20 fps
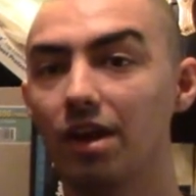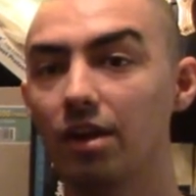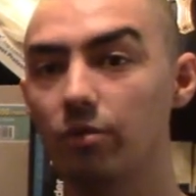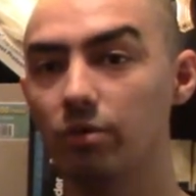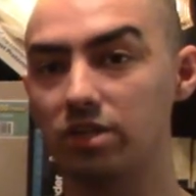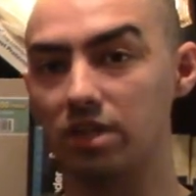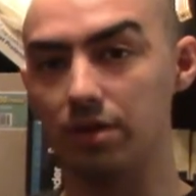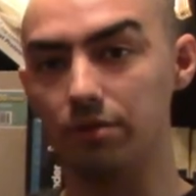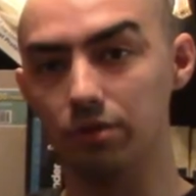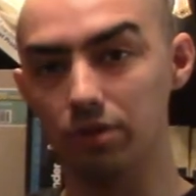
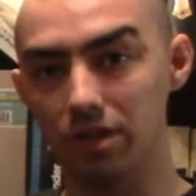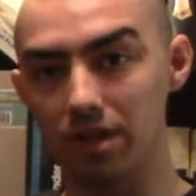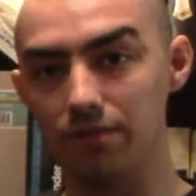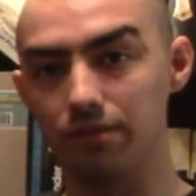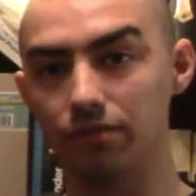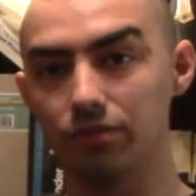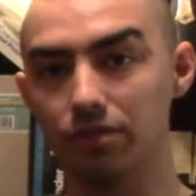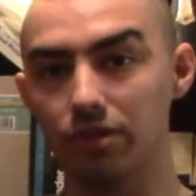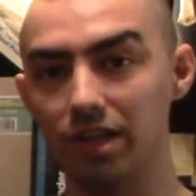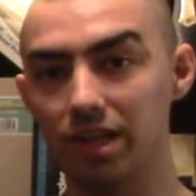which I will
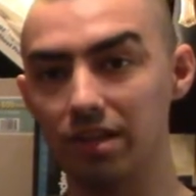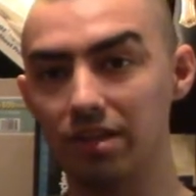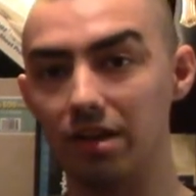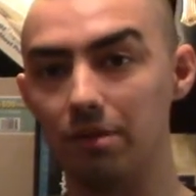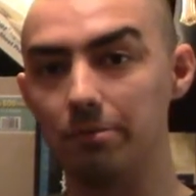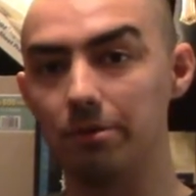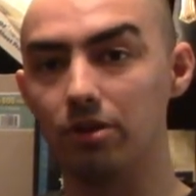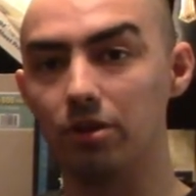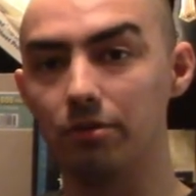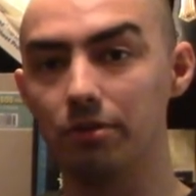leave links
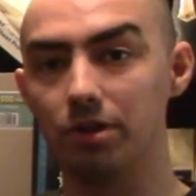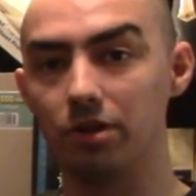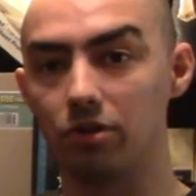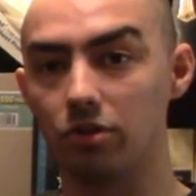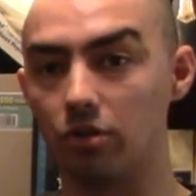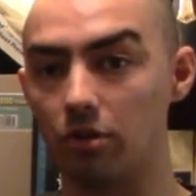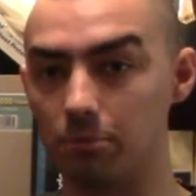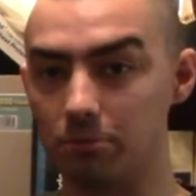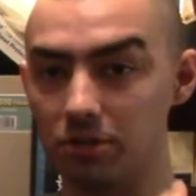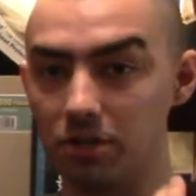down below in the
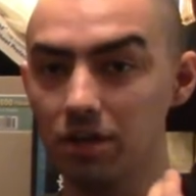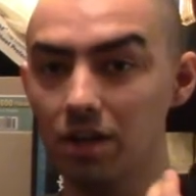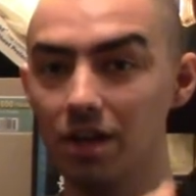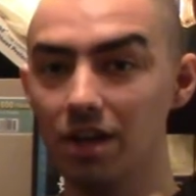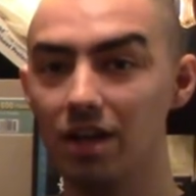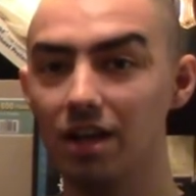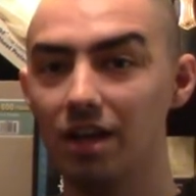description,